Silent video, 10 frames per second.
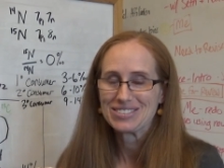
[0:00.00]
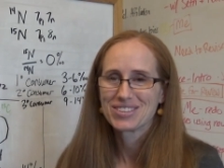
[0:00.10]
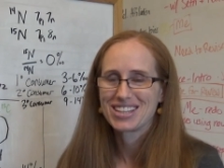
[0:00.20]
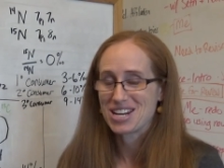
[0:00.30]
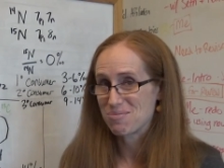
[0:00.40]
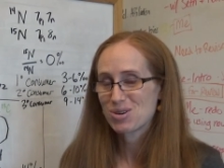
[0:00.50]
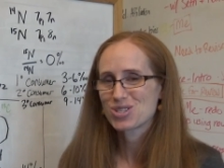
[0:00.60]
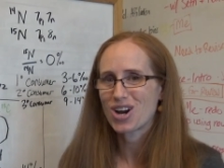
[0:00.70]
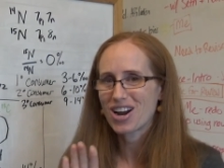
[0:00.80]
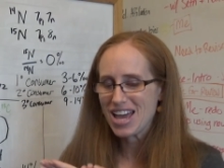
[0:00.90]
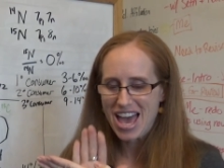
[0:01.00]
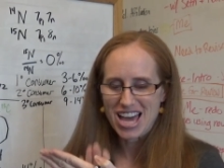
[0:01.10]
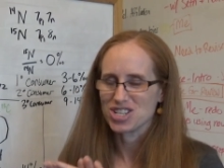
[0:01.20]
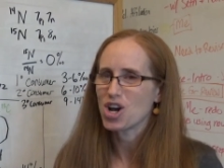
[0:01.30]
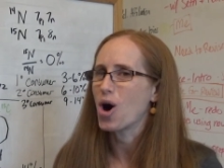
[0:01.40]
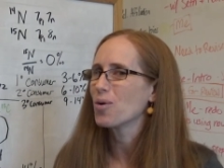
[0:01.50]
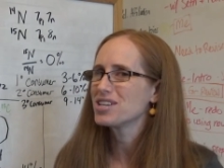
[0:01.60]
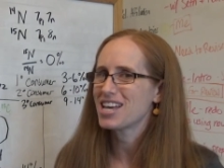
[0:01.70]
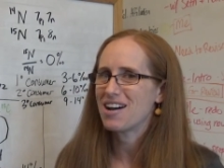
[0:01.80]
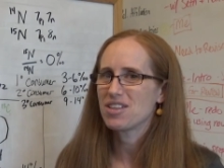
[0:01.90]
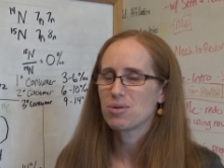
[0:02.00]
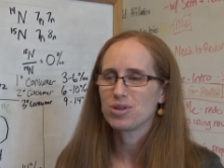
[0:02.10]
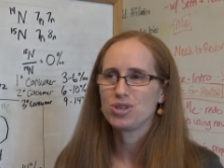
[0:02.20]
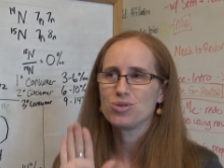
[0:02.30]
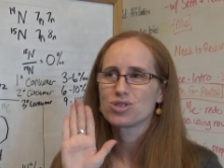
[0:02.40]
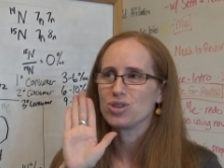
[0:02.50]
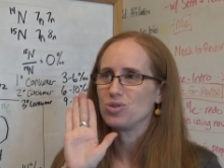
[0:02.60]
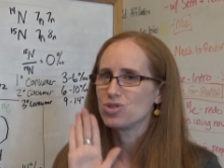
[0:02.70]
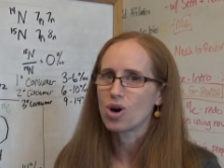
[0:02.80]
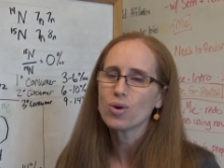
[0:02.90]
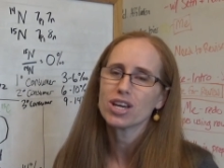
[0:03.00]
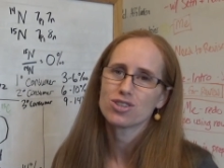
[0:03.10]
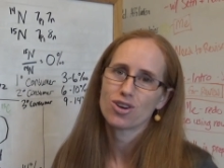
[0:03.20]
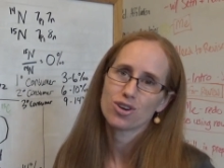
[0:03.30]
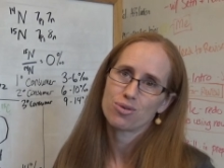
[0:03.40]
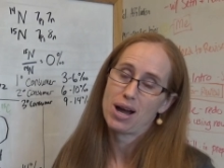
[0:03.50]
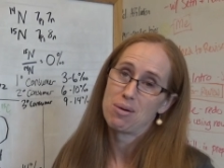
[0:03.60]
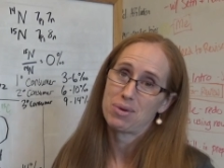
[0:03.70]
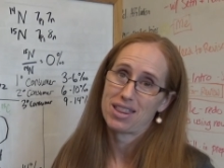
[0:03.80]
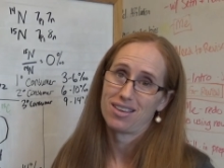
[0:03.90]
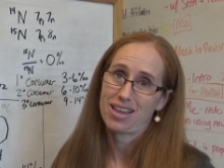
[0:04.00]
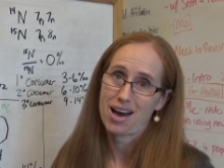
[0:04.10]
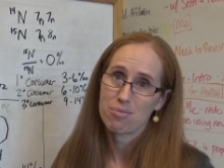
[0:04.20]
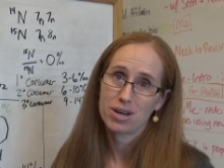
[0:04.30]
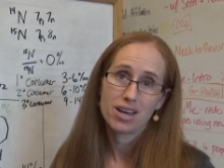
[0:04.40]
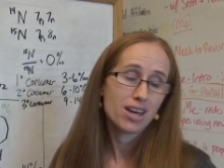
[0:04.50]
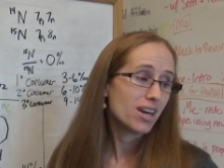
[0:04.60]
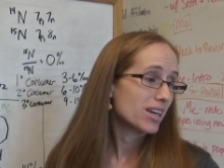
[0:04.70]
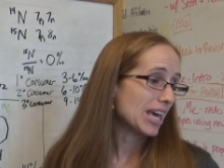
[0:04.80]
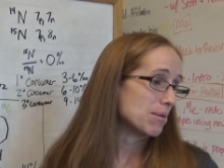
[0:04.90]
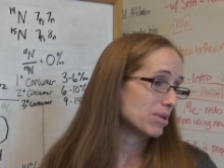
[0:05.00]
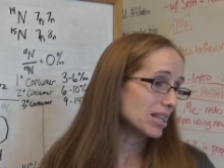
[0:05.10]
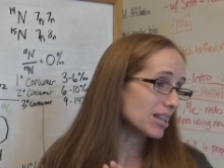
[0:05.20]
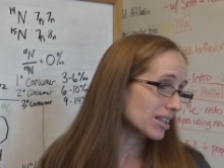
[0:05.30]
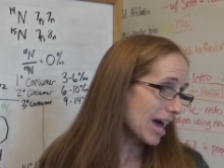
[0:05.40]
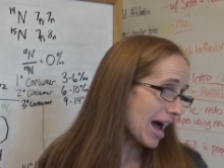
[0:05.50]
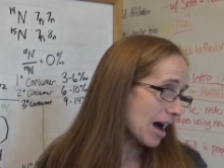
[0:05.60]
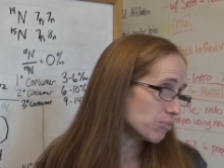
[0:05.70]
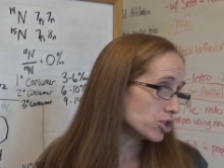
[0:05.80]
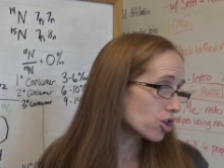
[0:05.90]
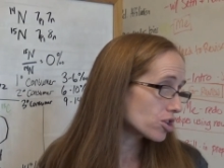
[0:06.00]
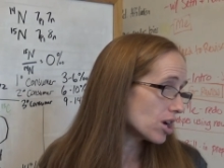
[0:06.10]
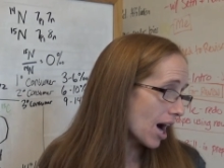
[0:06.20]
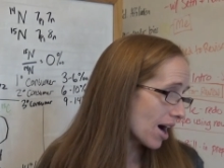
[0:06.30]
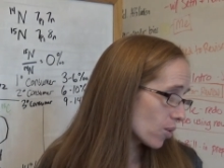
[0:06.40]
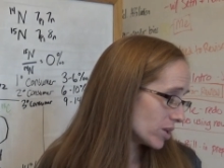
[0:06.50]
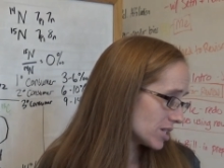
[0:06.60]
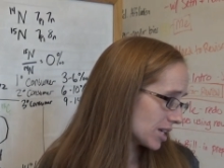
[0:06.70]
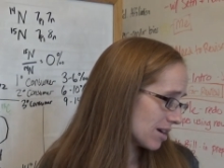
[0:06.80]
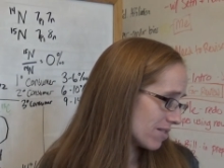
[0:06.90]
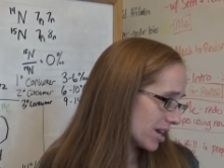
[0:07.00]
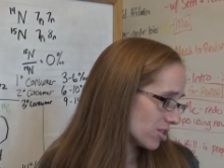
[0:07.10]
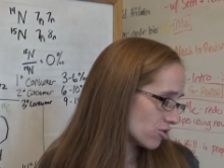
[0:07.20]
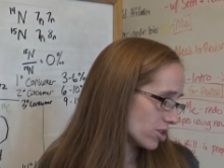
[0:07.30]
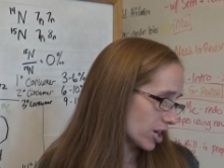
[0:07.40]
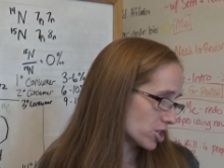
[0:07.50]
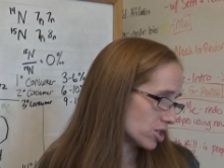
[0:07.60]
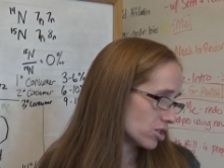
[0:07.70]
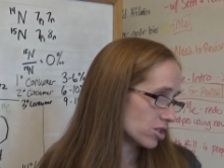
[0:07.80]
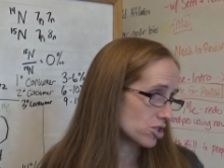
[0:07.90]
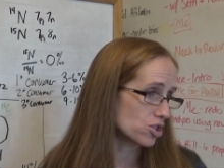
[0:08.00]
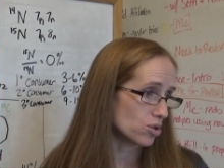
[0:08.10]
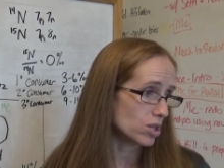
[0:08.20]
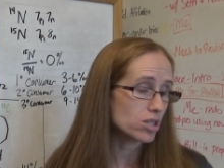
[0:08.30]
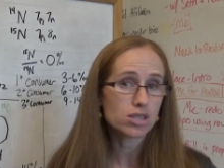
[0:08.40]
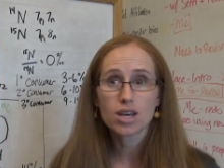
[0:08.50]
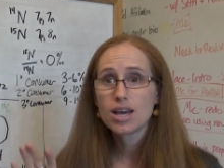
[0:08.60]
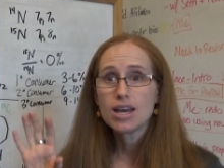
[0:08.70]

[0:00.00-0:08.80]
what the numbers are, and just always have that with you so you don't get turned around by the lab. Okay, but in the lab, you're not going to give that introduction to the students.